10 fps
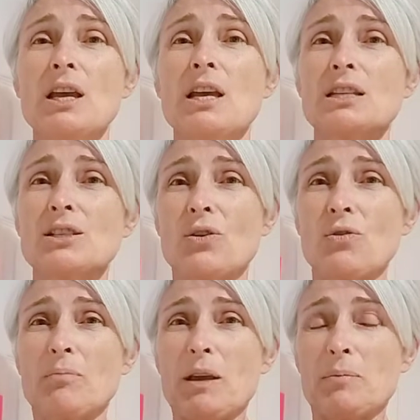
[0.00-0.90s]
So
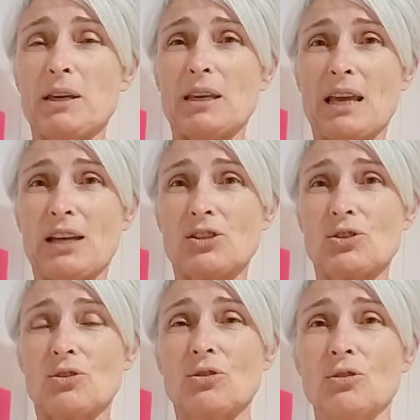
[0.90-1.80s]
maybe
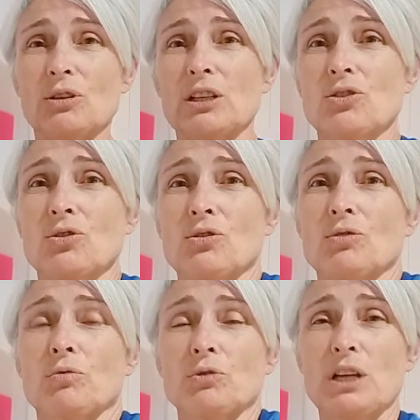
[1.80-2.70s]
external, internal
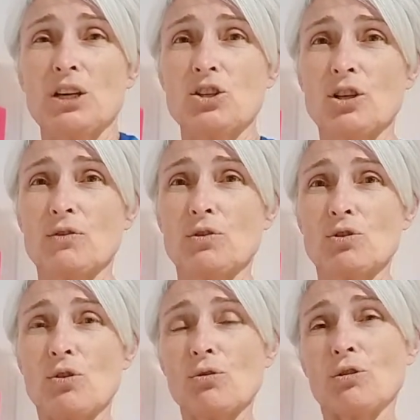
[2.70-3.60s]
rotation of your
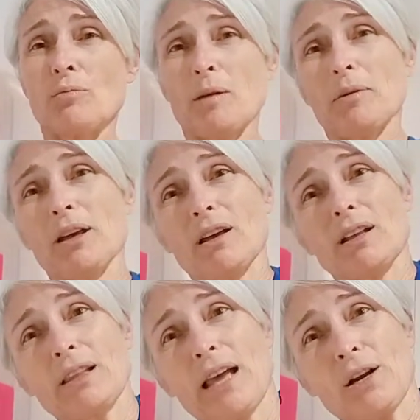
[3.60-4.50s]
shoulder, maybe a
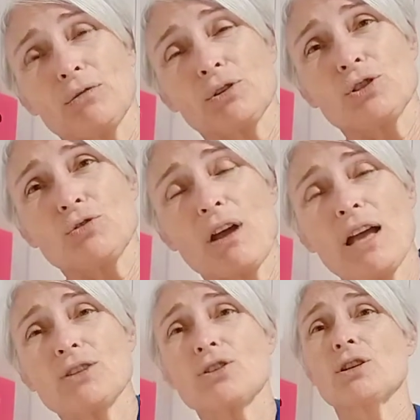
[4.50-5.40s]
lateral
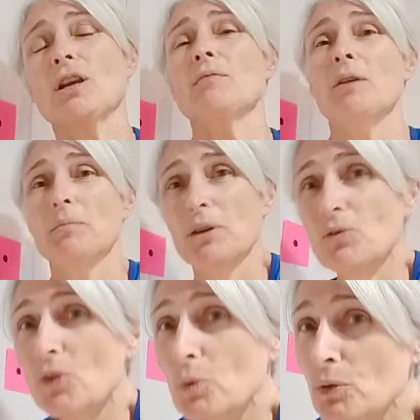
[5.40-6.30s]
stretch, maybe a
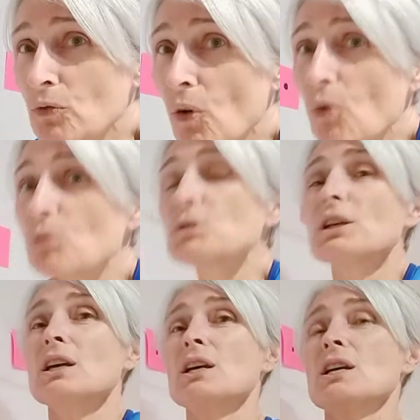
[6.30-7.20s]
forward fold.
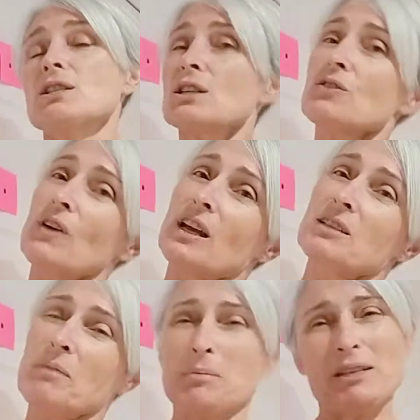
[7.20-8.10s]
Just find
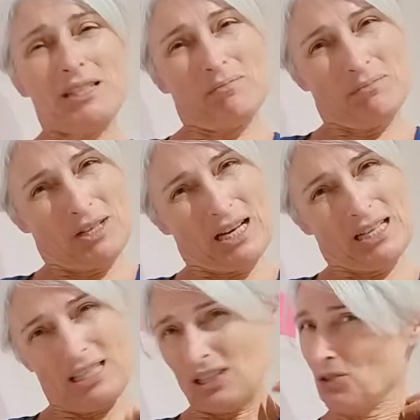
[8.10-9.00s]
maybe some
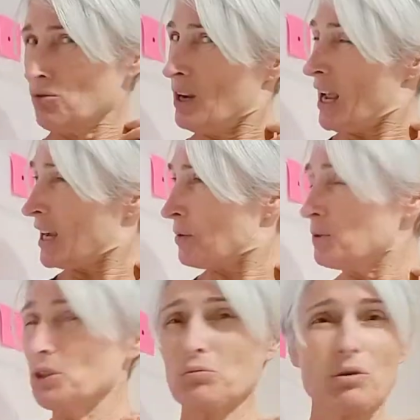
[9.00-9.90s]
tightness in your neck when
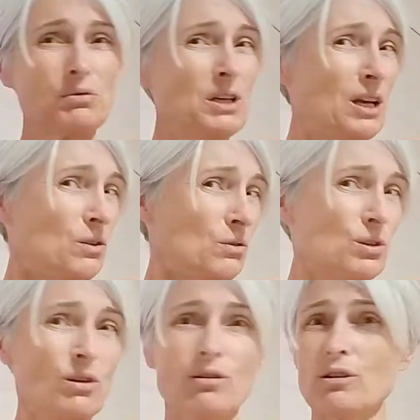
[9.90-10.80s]
you rotate or
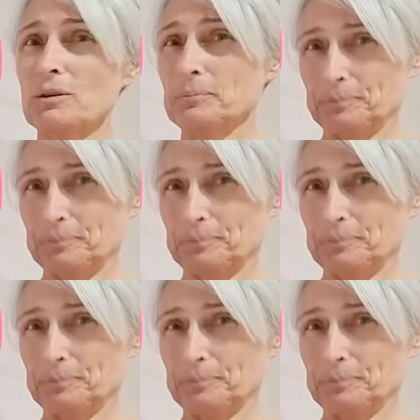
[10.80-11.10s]
turn.